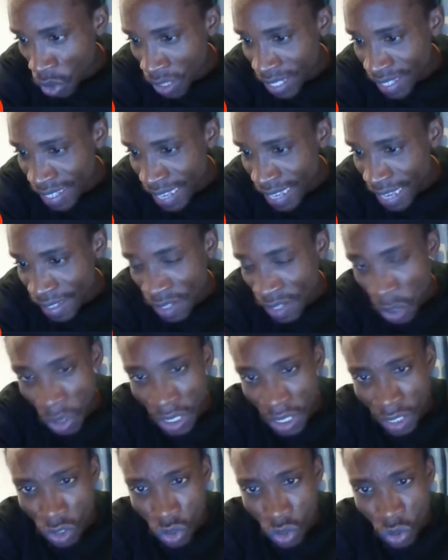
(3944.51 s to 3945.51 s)
the CSC or
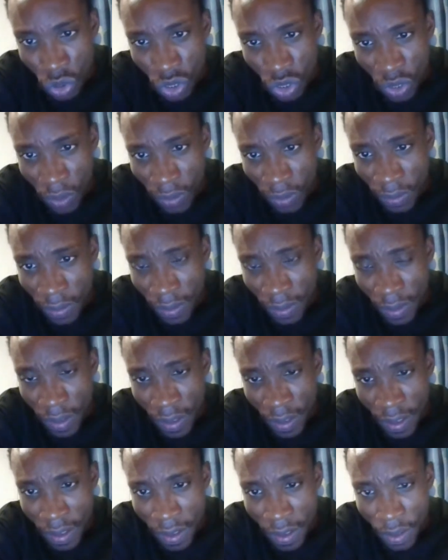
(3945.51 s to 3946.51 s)
the institution?
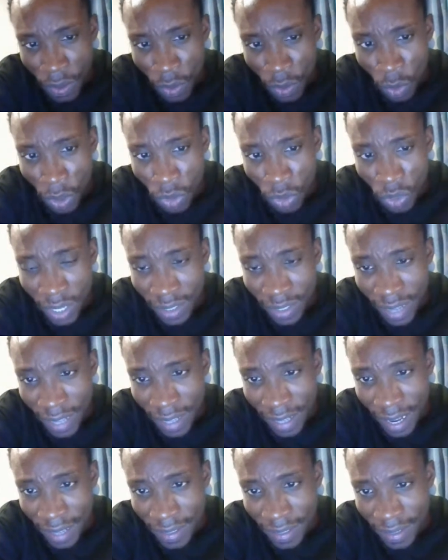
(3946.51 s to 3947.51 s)
You want to answer
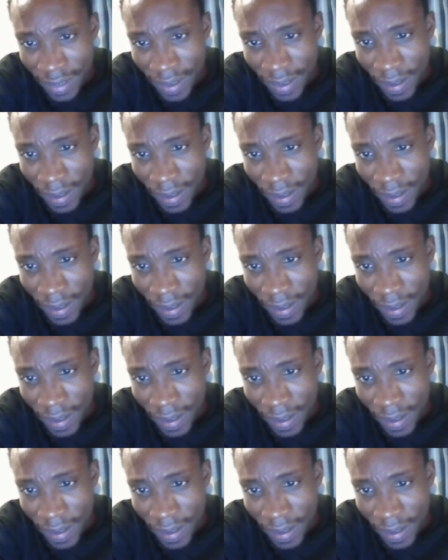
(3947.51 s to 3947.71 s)
that?